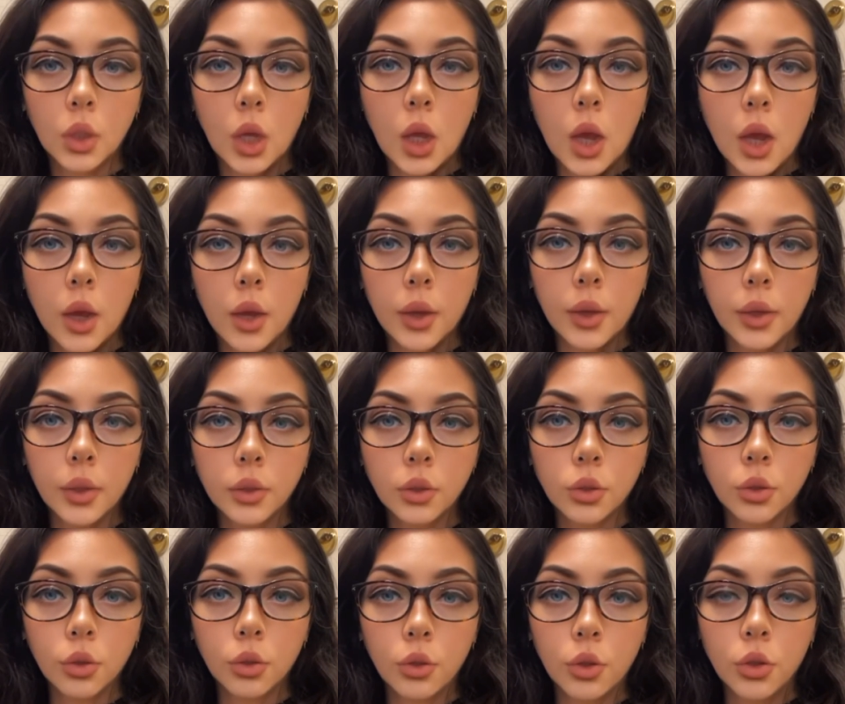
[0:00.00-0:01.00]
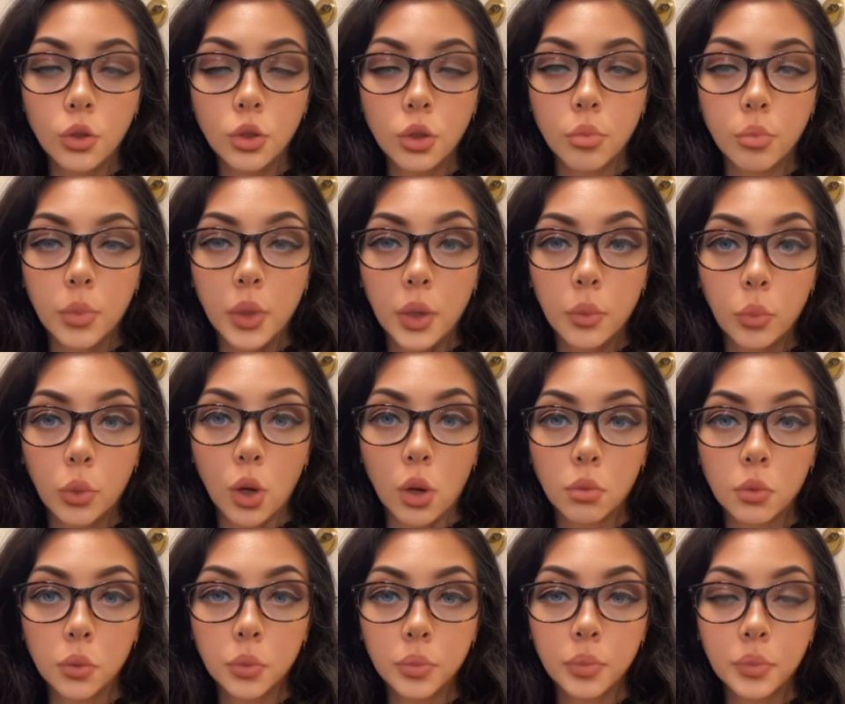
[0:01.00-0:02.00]
Hi, so there's a big
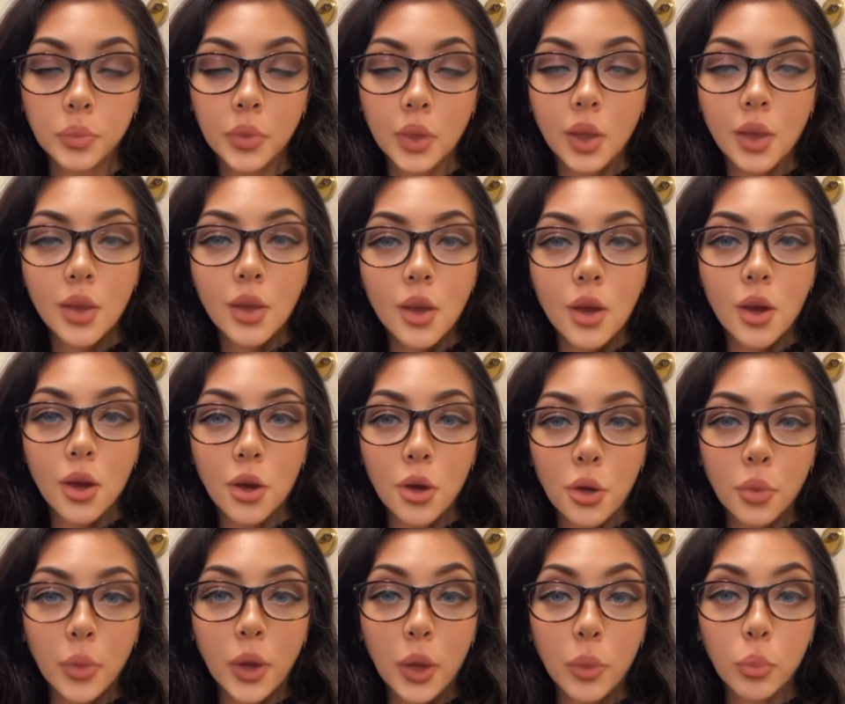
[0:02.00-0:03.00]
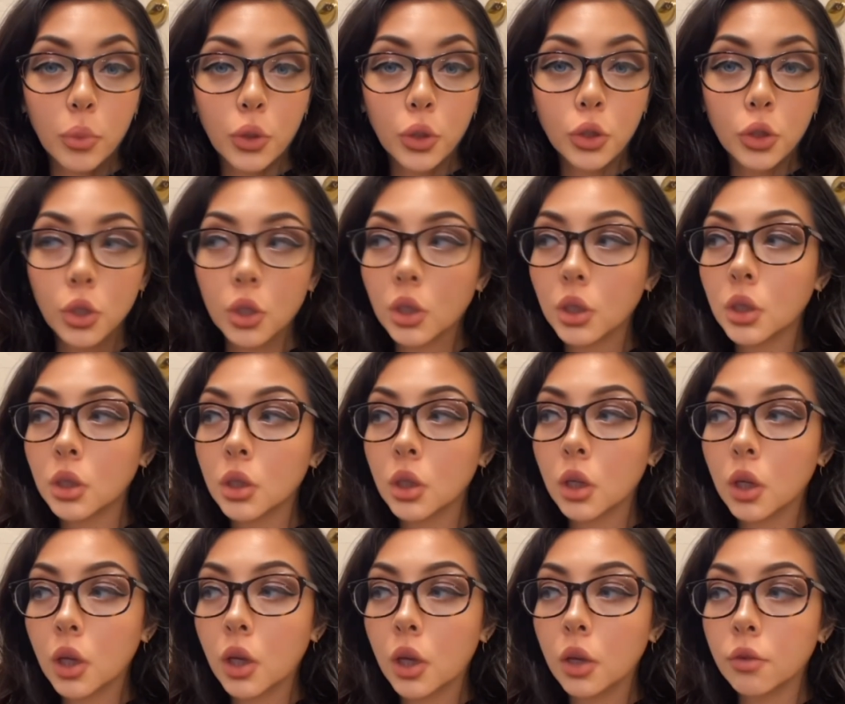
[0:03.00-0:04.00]
problem. I purchased
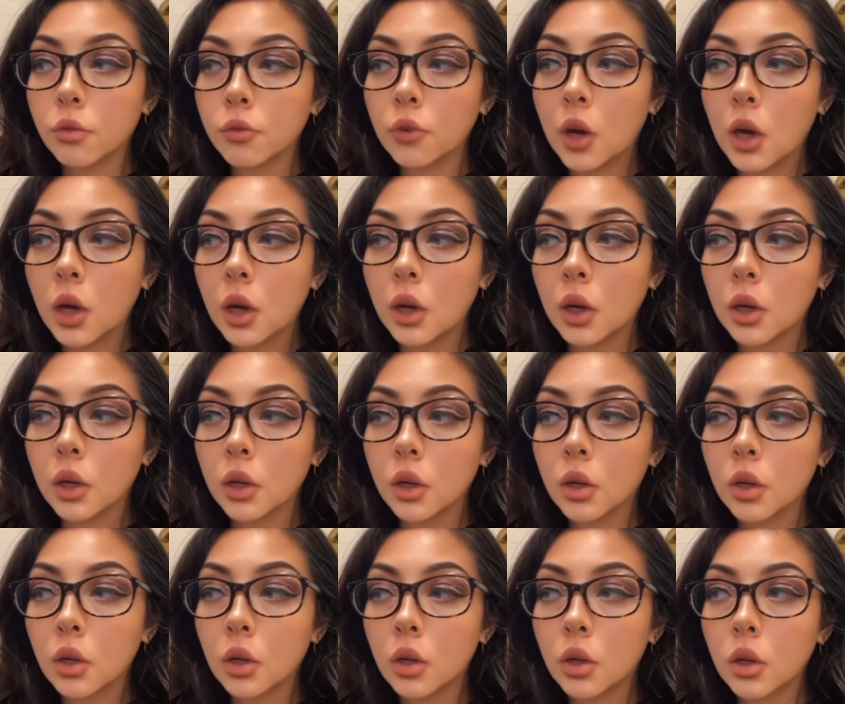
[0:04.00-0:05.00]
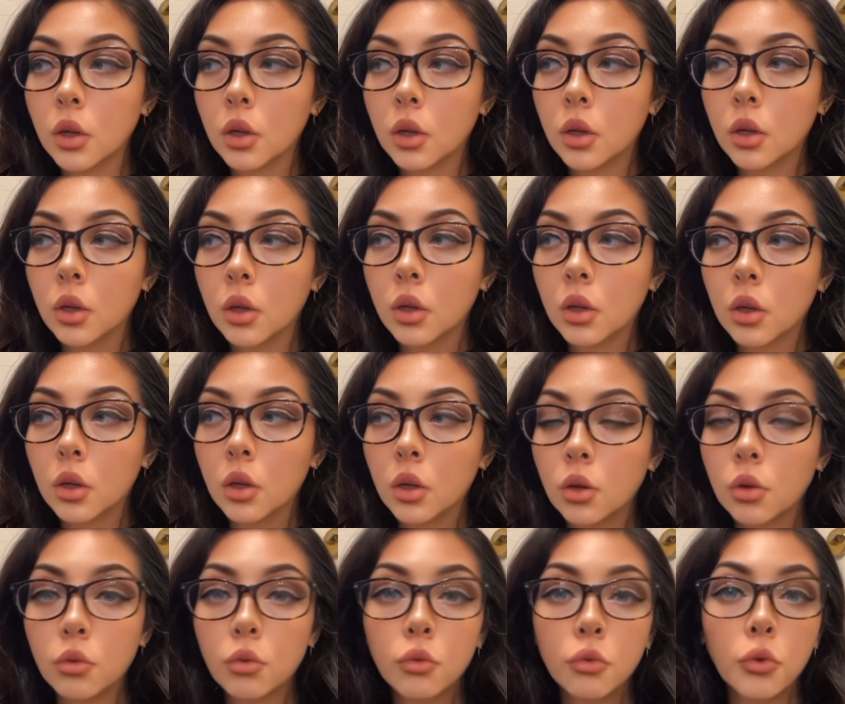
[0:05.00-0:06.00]
a faja
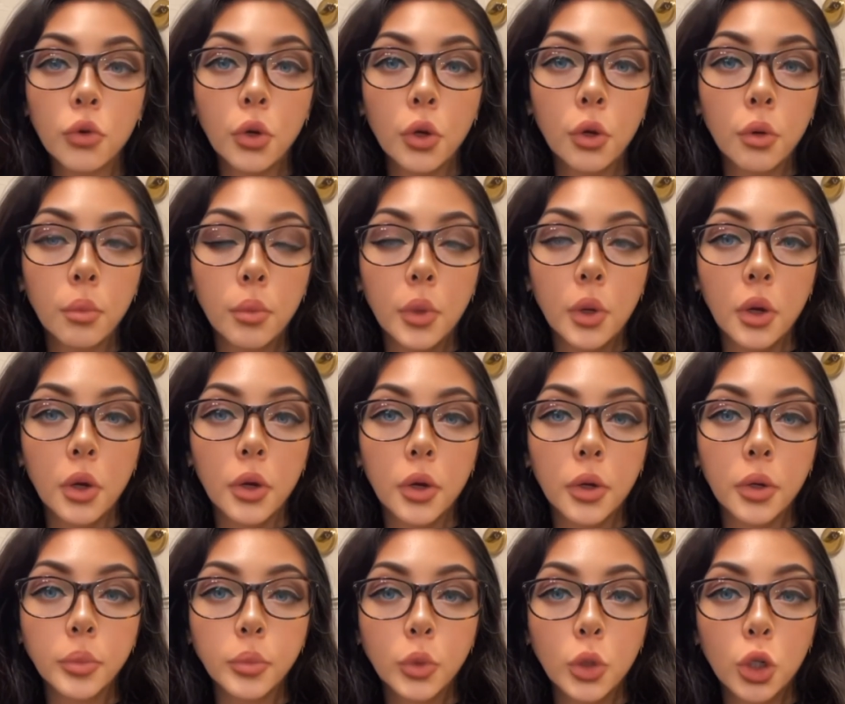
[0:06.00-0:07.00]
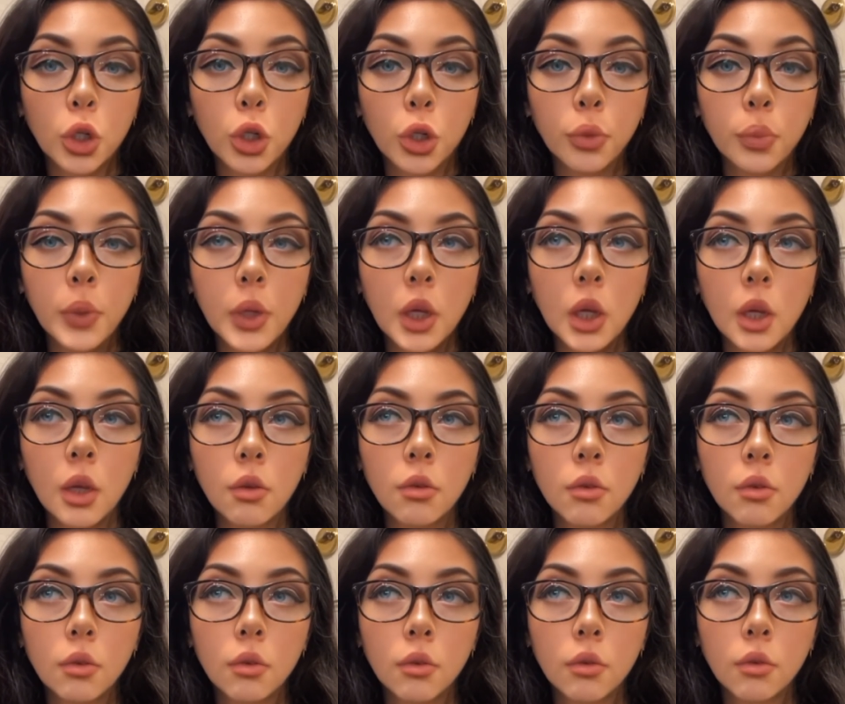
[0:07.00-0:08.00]
from CURVY
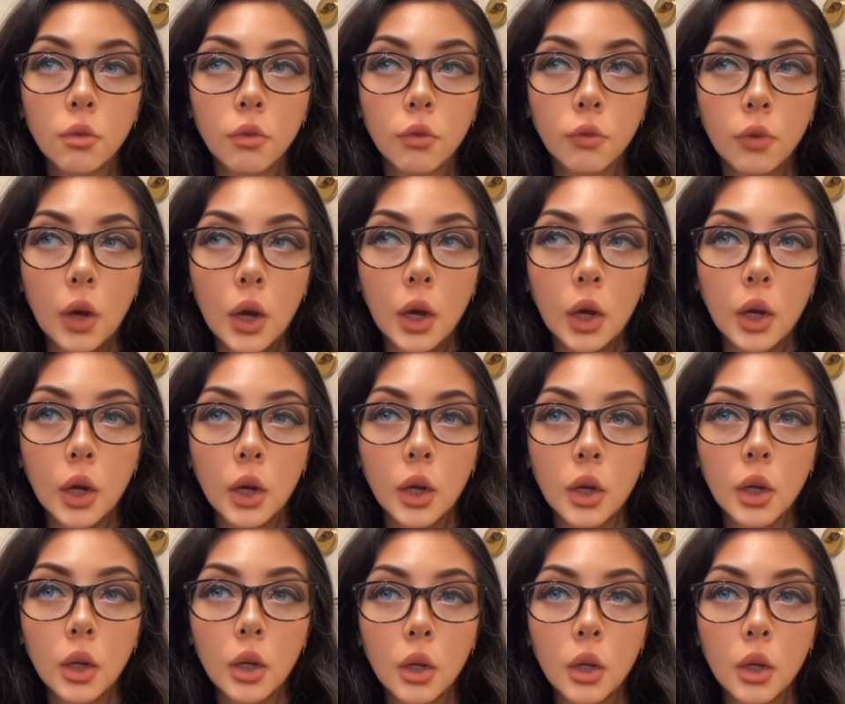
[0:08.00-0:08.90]
FAJA,